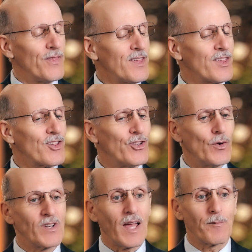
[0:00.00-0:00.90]
This is
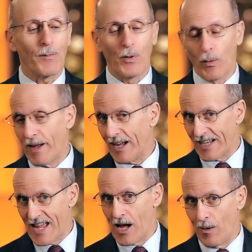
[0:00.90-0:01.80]
no time to pull
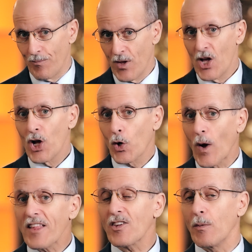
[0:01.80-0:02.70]
back now.
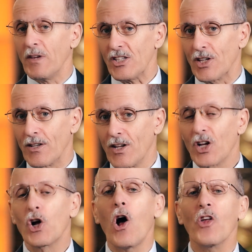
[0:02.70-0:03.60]
Christ's commission
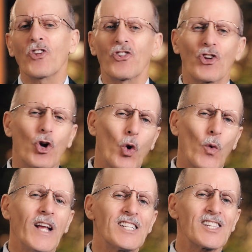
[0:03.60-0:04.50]
calls us to
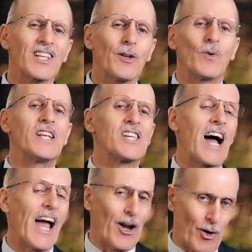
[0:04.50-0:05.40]
courageously reach
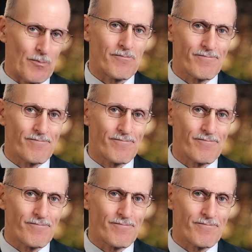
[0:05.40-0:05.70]
higher.